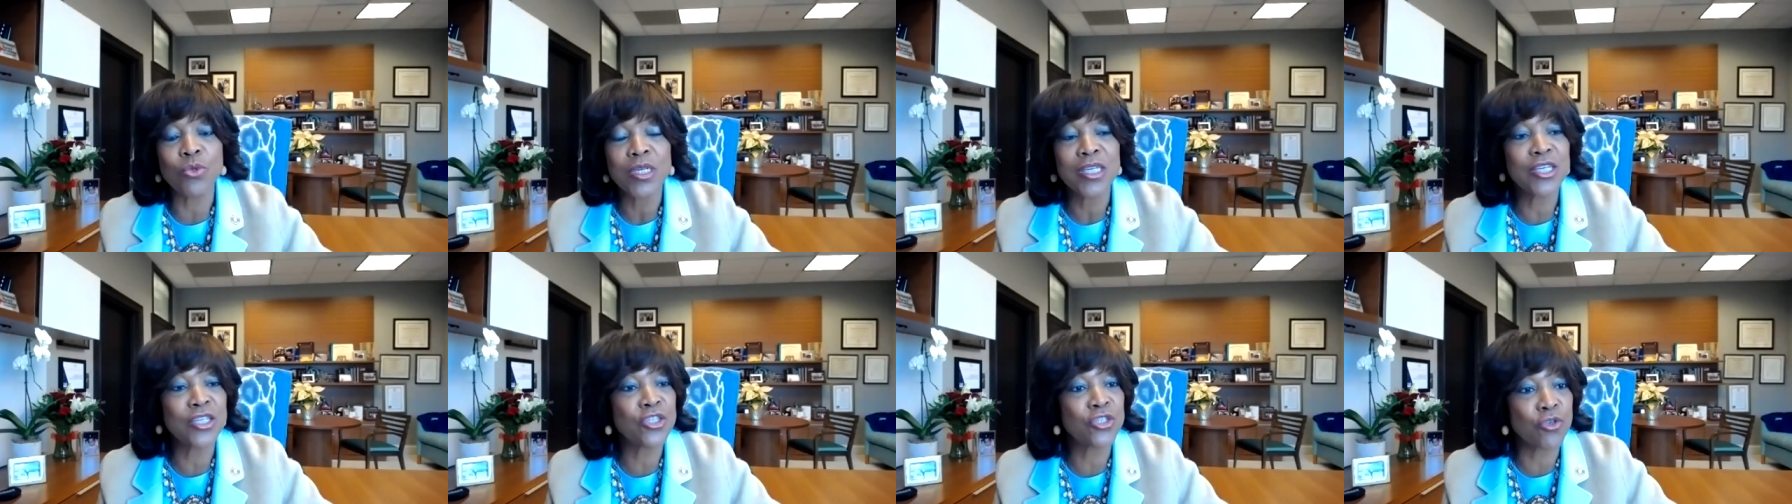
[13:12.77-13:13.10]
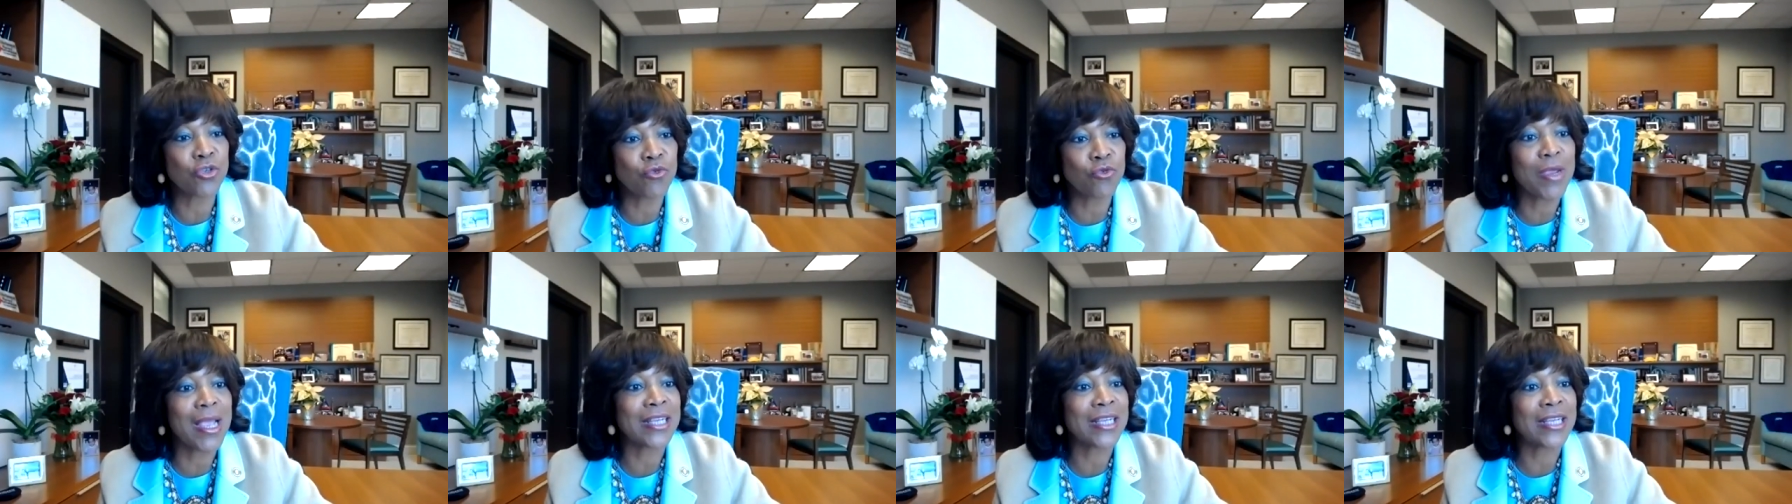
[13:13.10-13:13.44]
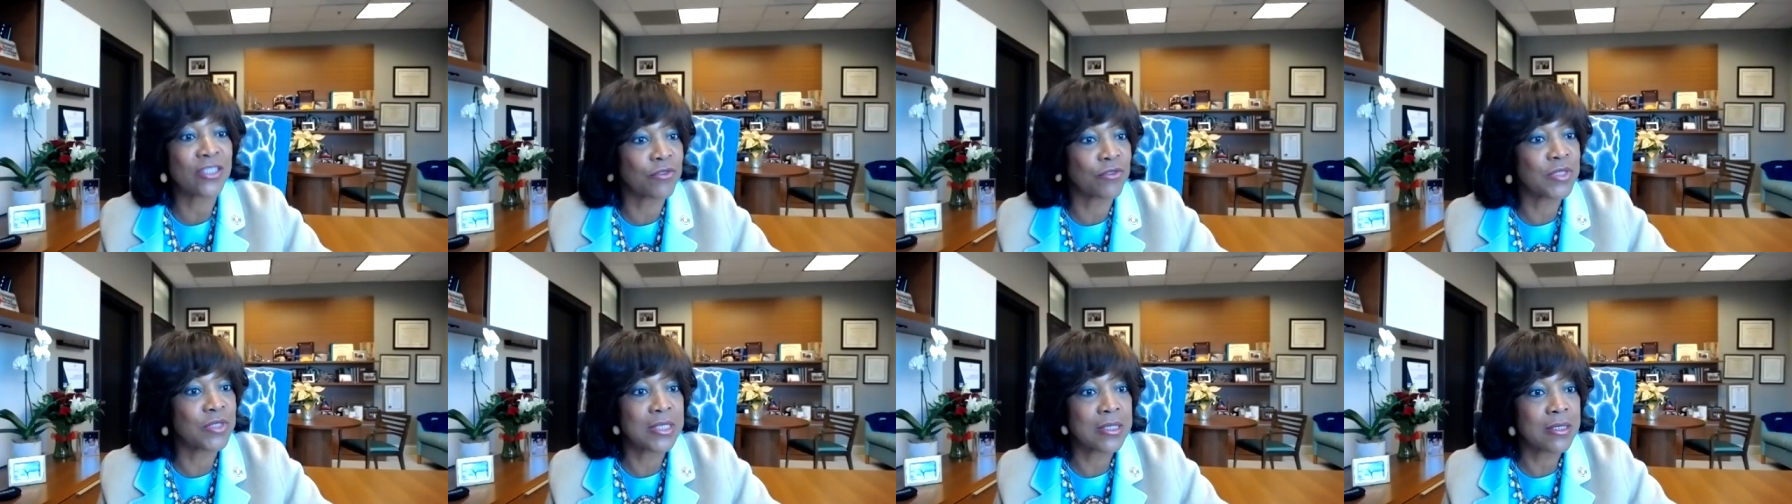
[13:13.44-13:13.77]

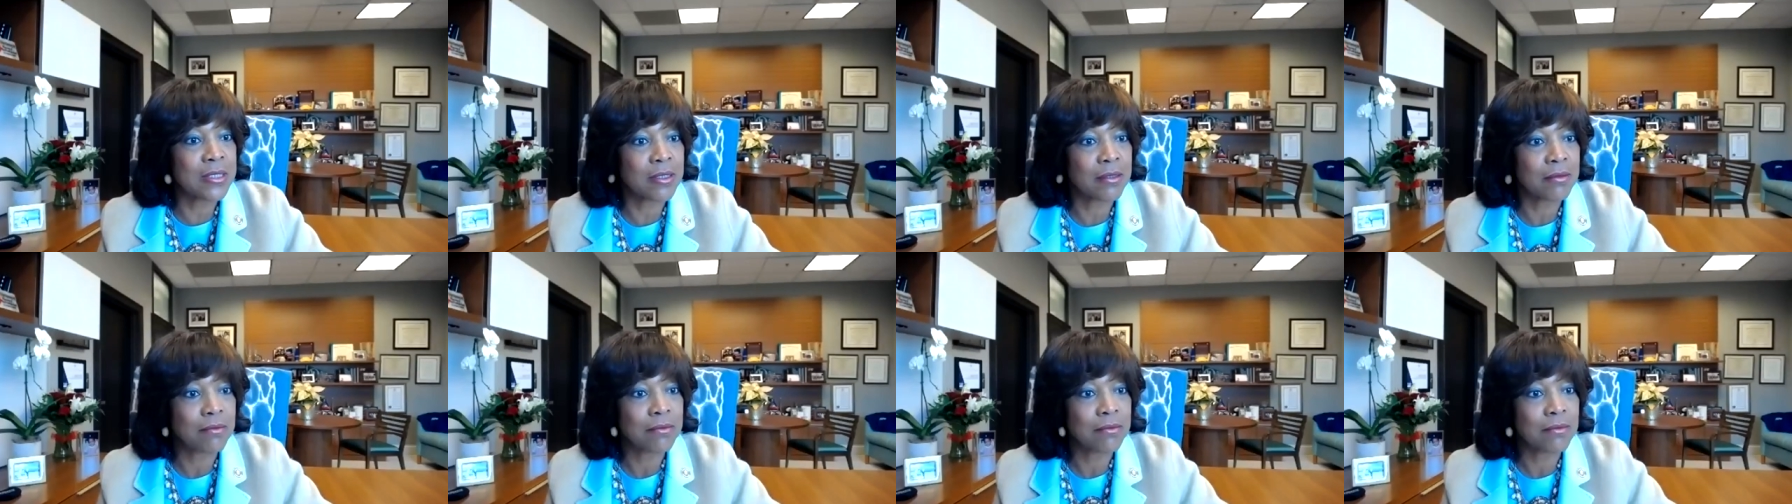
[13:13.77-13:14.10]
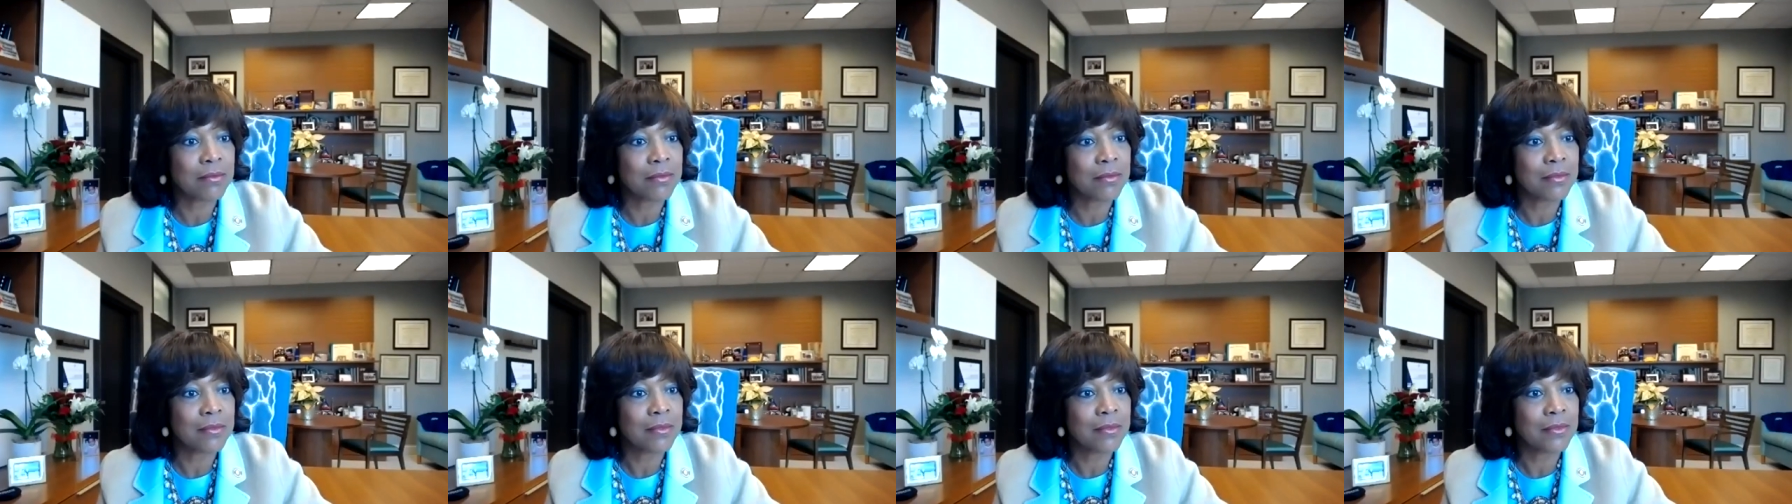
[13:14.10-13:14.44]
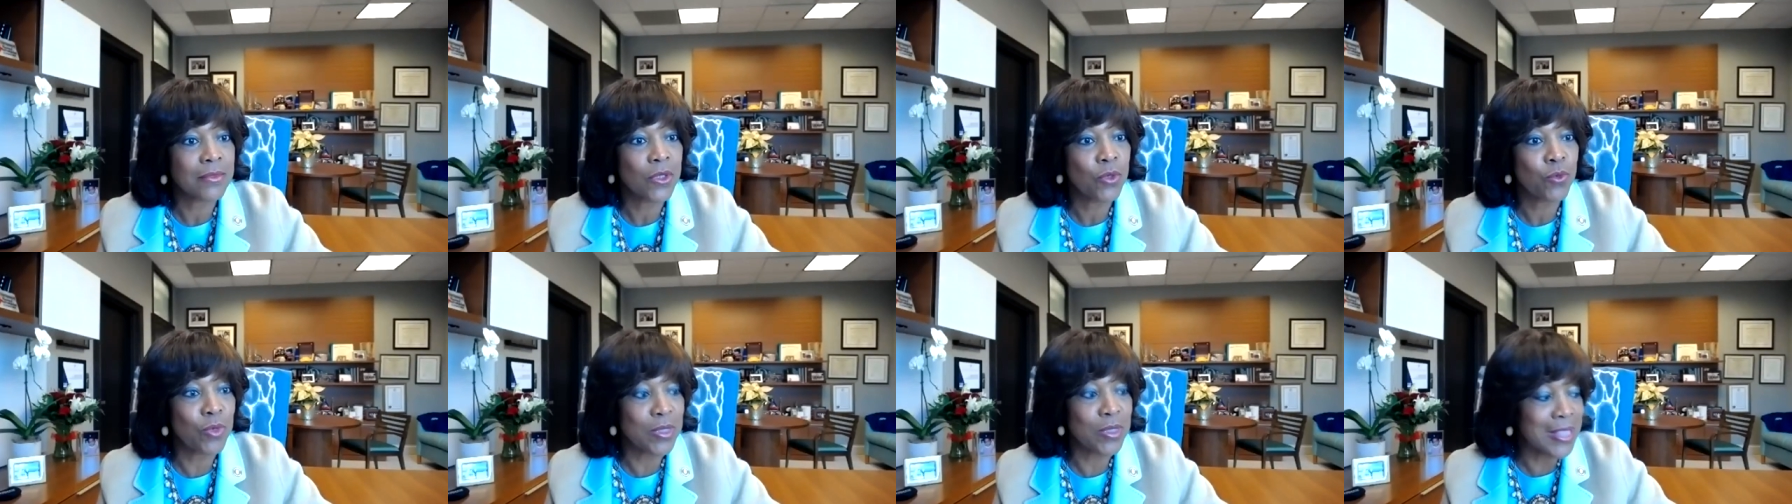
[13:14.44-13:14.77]
hysterectomies
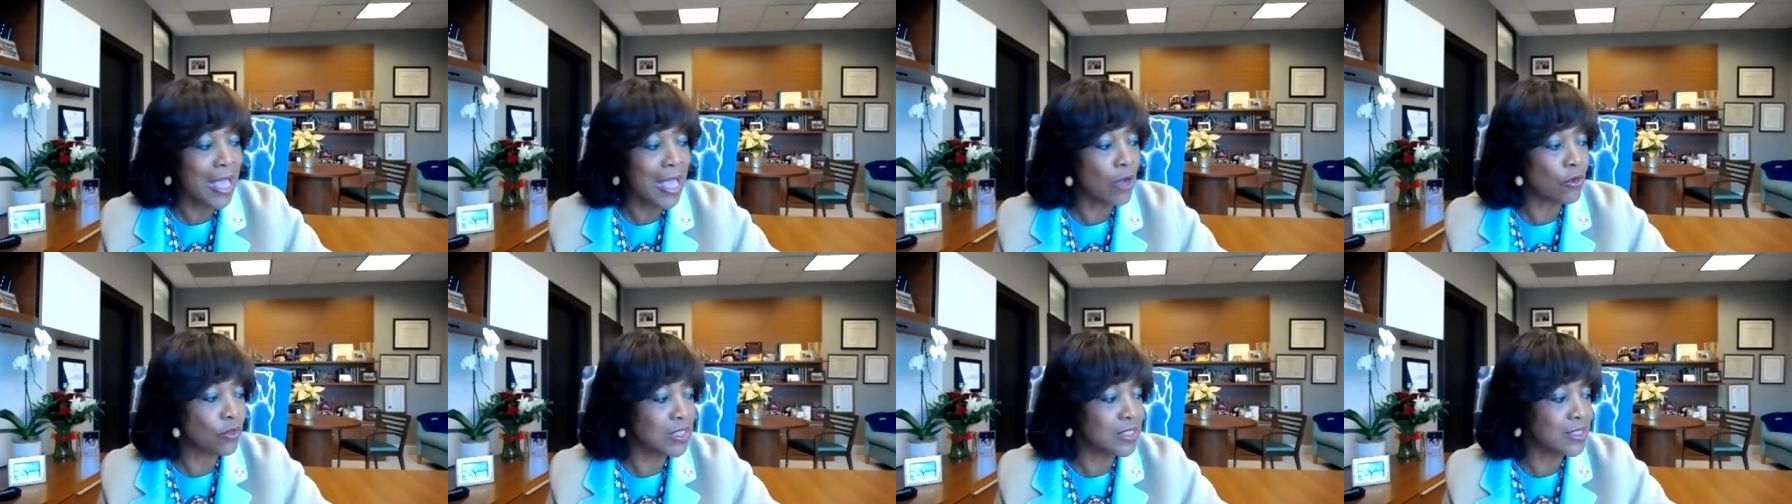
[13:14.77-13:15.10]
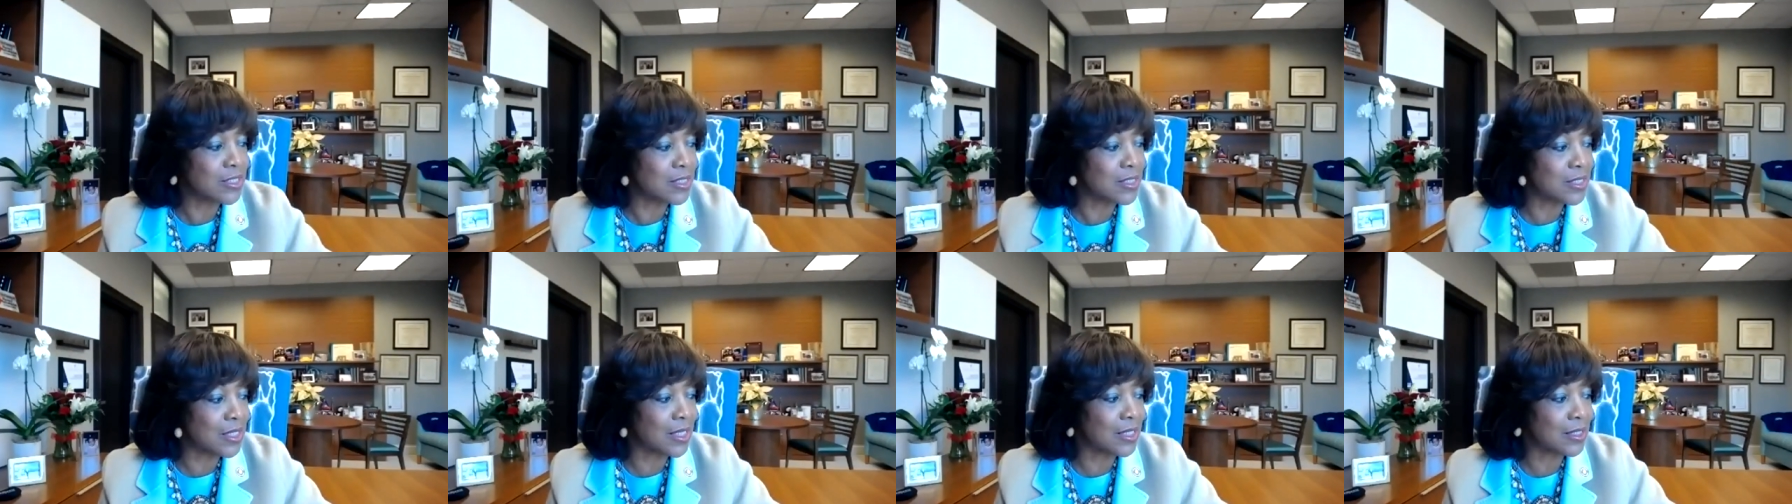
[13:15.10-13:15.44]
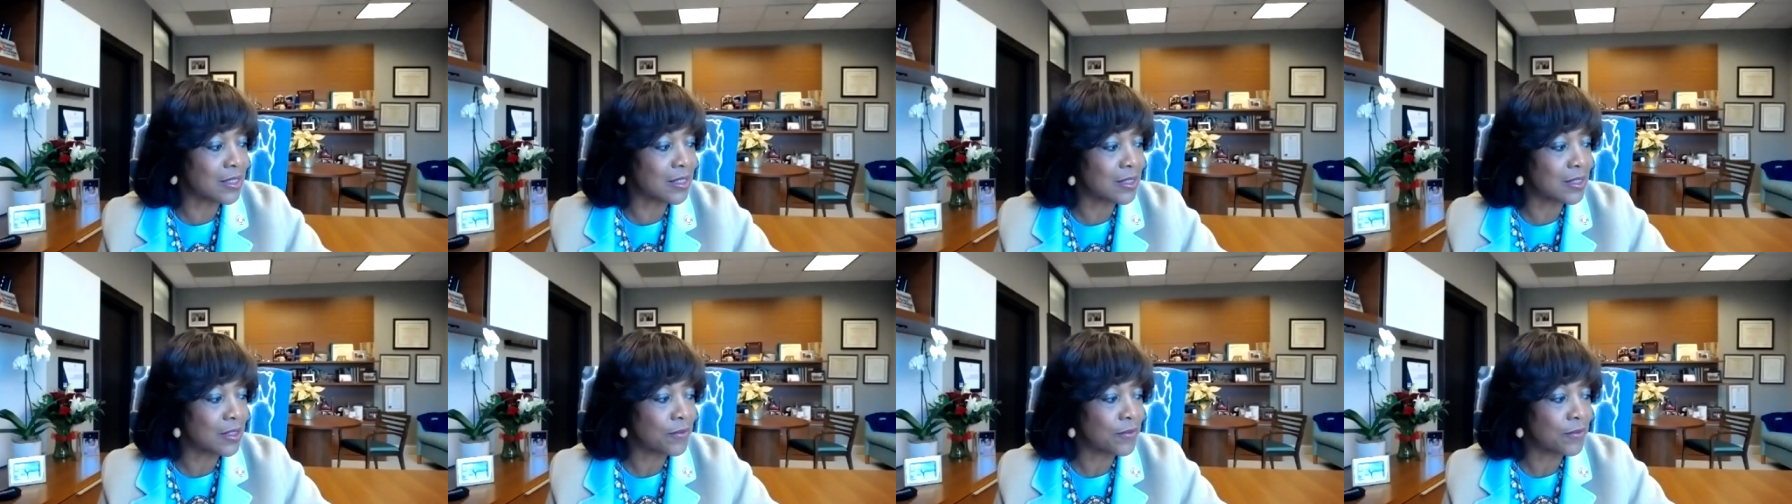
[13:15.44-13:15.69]
without consent.